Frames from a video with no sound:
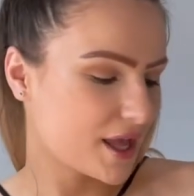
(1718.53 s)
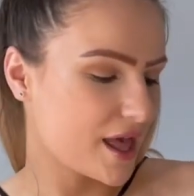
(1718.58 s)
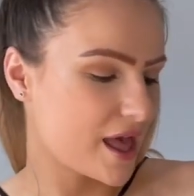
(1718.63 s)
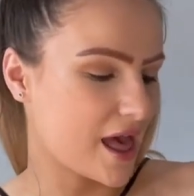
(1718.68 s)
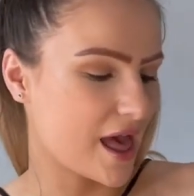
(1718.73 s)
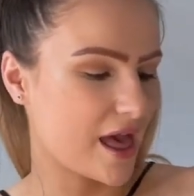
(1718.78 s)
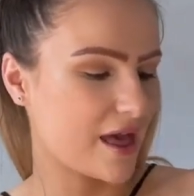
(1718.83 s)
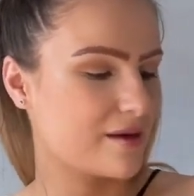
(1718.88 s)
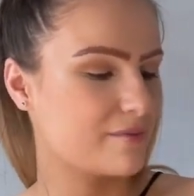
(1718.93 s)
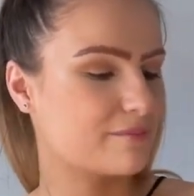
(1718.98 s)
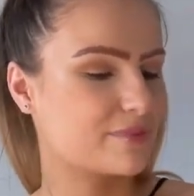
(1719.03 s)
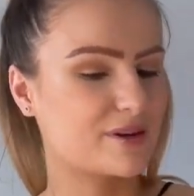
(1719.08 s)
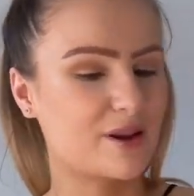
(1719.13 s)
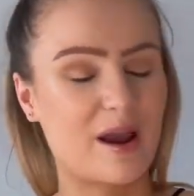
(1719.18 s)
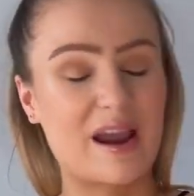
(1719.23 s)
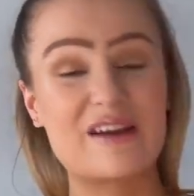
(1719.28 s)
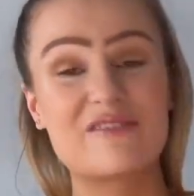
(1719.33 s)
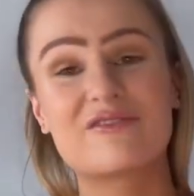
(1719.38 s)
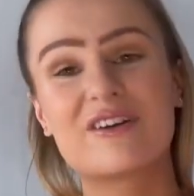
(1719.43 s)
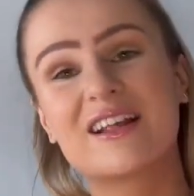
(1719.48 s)
Um, but no, I
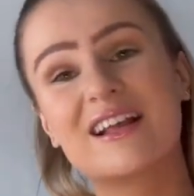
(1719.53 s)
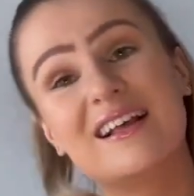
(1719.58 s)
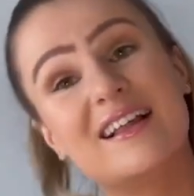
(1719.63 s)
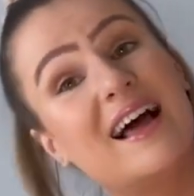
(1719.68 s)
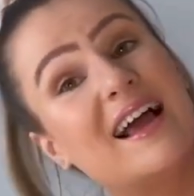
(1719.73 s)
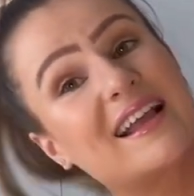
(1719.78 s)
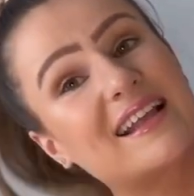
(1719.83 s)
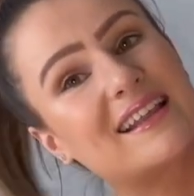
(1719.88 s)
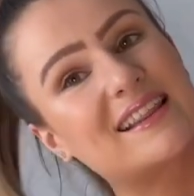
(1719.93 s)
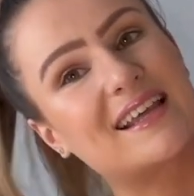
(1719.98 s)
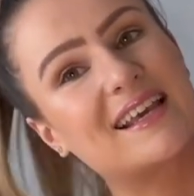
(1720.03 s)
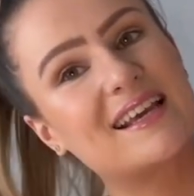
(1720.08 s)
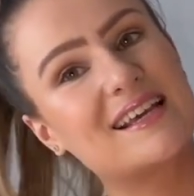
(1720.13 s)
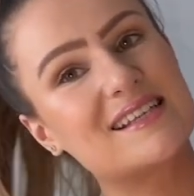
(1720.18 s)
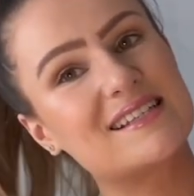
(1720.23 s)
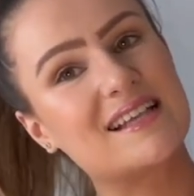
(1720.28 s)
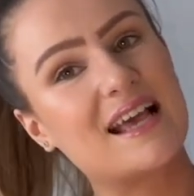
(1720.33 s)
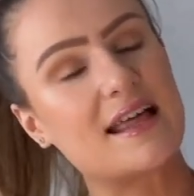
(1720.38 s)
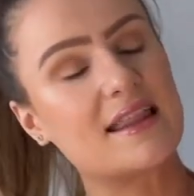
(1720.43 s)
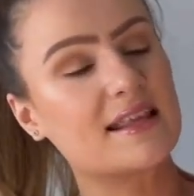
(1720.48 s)
really like this.
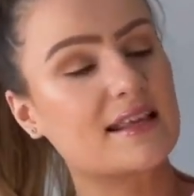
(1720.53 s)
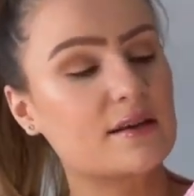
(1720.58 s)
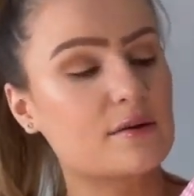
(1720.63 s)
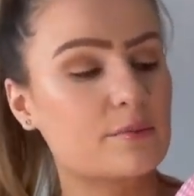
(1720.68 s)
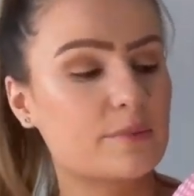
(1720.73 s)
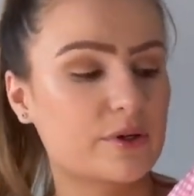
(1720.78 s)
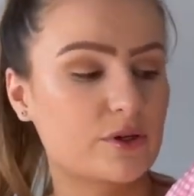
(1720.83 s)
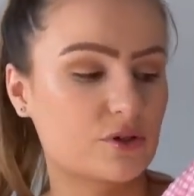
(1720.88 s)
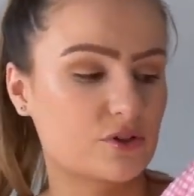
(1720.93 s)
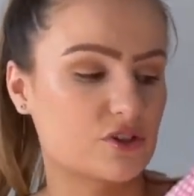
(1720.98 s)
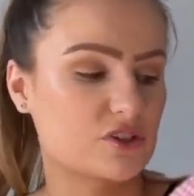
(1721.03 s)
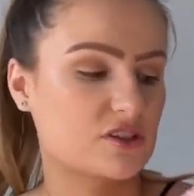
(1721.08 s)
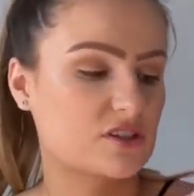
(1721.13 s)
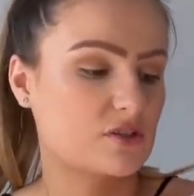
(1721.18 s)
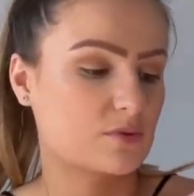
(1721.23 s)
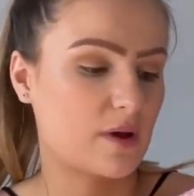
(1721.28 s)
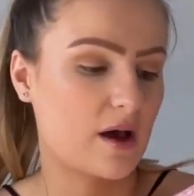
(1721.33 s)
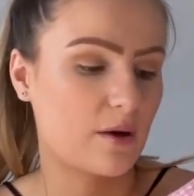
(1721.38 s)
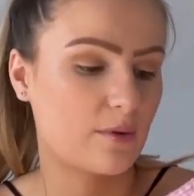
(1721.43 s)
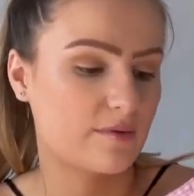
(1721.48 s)
I think it would be gorgeous as
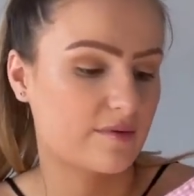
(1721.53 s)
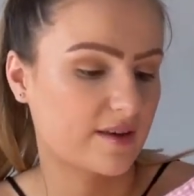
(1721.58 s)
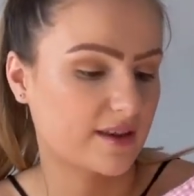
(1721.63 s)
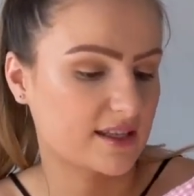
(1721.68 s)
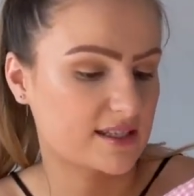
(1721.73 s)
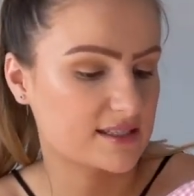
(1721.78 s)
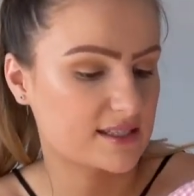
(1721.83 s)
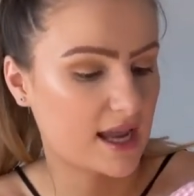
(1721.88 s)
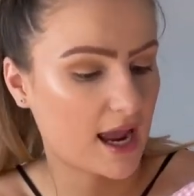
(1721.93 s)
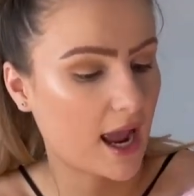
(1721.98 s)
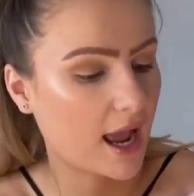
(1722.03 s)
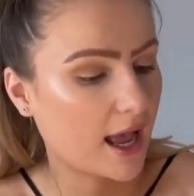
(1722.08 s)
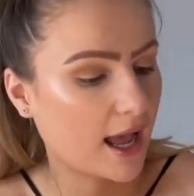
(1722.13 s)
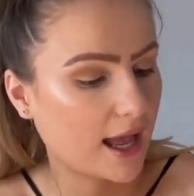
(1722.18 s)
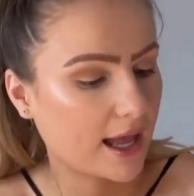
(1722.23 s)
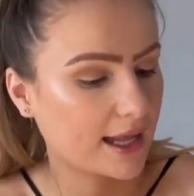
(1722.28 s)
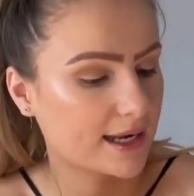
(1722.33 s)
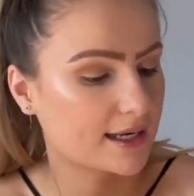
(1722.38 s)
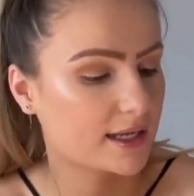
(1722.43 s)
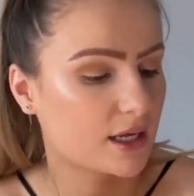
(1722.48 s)
well with like a
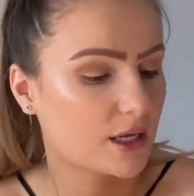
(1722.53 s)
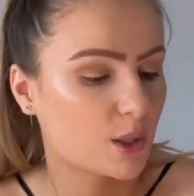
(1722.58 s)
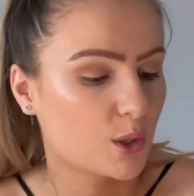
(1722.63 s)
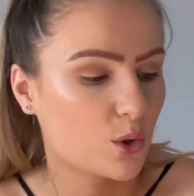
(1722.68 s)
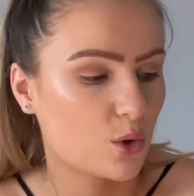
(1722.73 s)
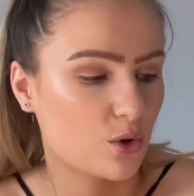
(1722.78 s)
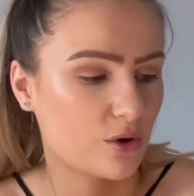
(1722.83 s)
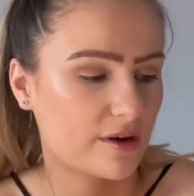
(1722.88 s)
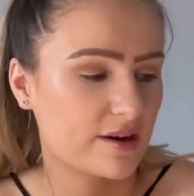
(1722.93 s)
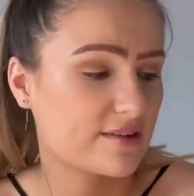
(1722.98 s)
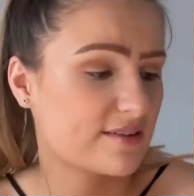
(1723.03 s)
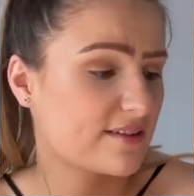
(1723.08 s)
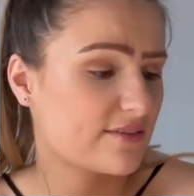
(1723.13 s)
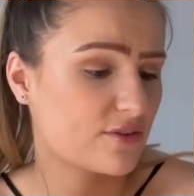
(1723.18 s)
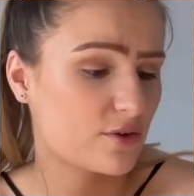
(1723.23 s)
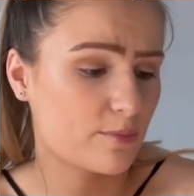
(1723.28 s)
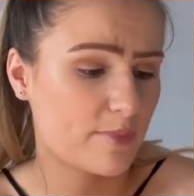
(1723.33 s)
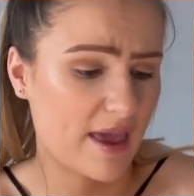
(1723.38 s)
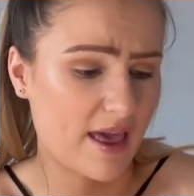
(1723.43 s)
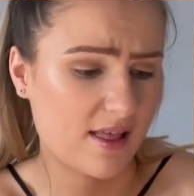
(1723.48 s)
tan or even if you're
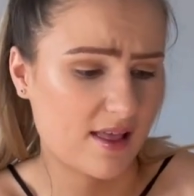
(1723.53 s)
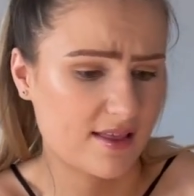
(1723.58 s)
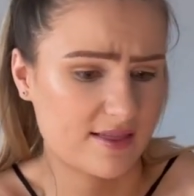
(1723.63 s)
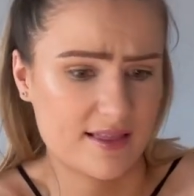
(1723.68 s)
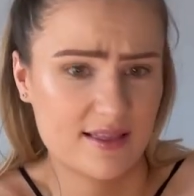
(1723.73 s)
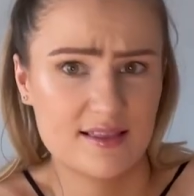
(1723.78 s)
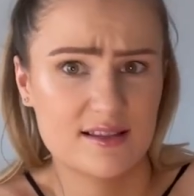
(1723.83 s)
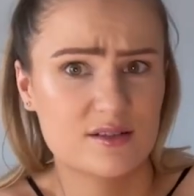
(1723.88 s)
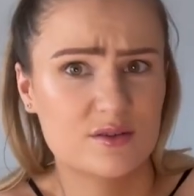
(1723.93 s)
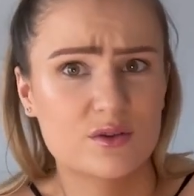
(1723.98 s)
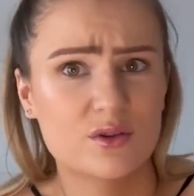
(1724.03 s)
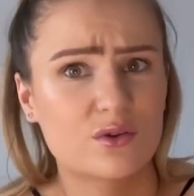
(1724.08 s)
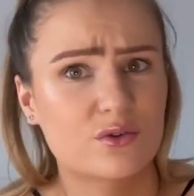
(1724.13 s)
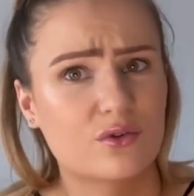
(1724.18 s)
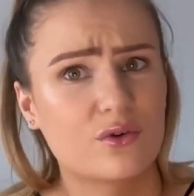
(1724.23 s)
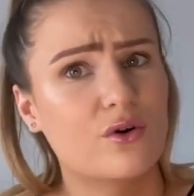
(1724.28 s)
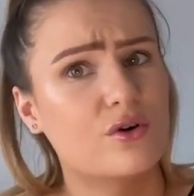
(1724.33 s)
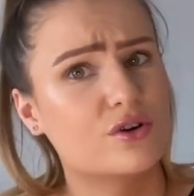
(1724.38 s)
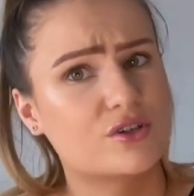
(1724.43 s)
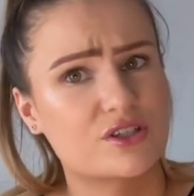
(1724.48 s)
pale, I think this will look
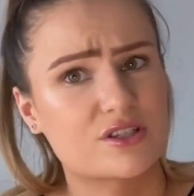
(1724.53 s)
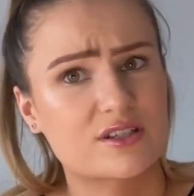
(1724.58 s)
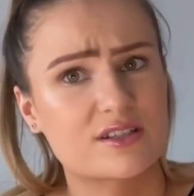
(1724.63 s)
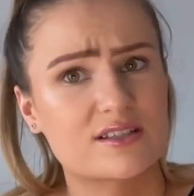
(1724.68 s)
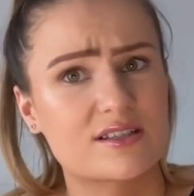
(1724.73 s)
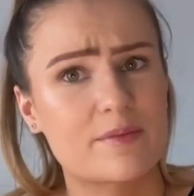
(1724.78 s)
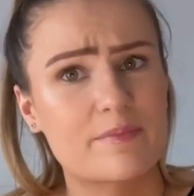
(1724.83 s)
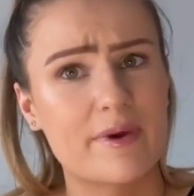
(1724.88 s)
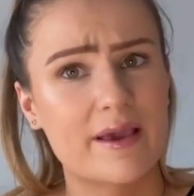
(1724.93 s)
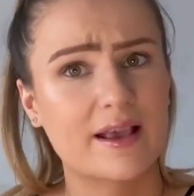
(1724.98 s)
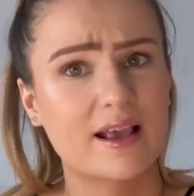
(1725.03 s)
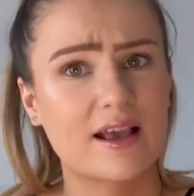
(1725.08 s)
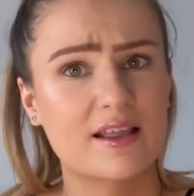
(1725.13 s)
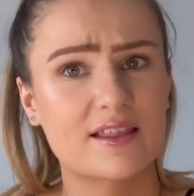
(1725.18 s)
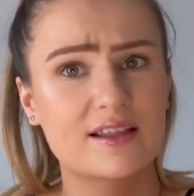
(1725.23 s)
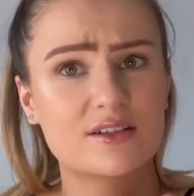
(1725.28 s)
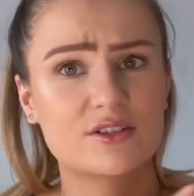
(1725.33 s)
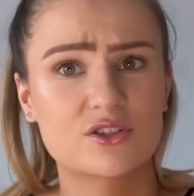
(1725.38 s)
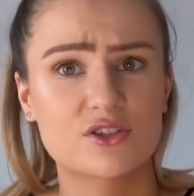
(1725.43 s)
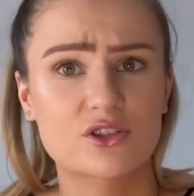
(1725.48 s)
gorgeous because the pink I
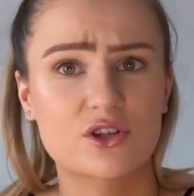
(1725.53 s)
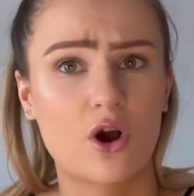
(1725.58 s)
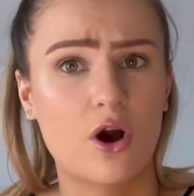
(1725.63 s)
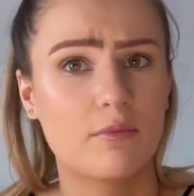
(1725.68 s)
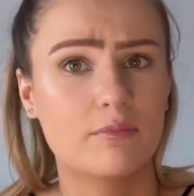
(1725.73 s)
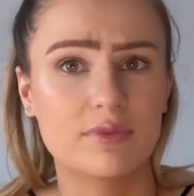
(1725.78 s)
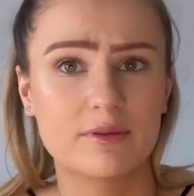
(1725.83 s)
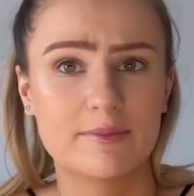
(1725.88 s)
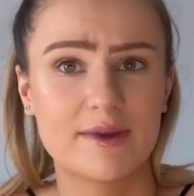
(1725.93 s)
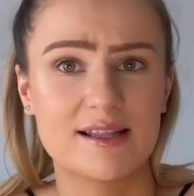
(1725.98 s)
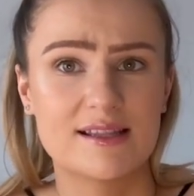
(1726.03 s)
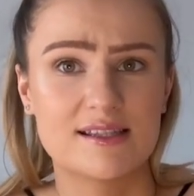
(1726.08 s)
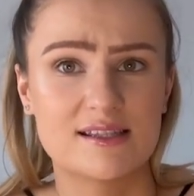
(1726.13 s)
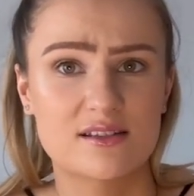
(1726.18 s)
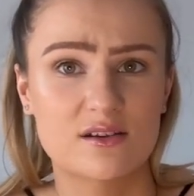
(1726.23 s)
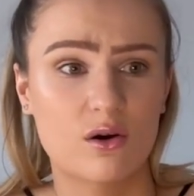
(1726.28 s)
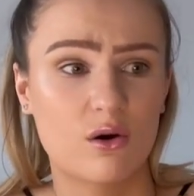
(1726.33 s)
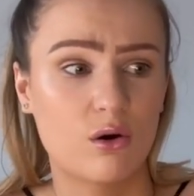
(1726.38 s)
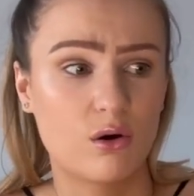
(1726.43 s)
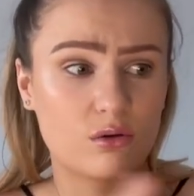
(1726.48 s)
think just complements
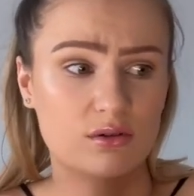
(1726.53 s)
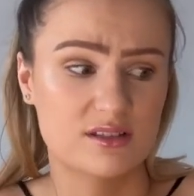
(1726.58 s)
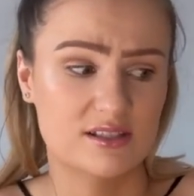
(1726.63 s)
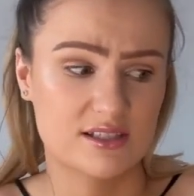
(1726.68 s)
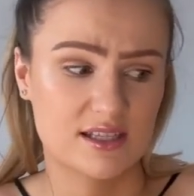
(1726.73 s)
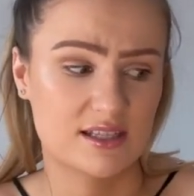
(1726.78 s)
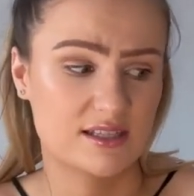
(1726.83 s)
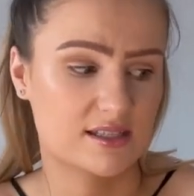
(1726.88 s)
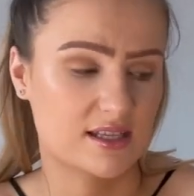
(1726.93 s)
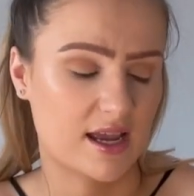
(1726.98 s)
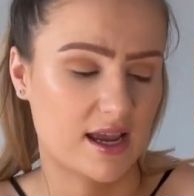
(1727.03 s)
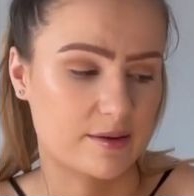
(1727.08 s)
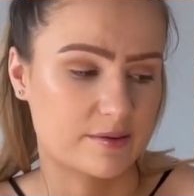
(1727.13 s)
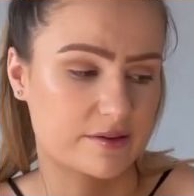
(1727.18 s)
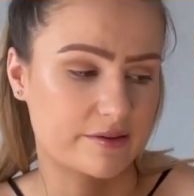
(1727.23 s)
all skin types.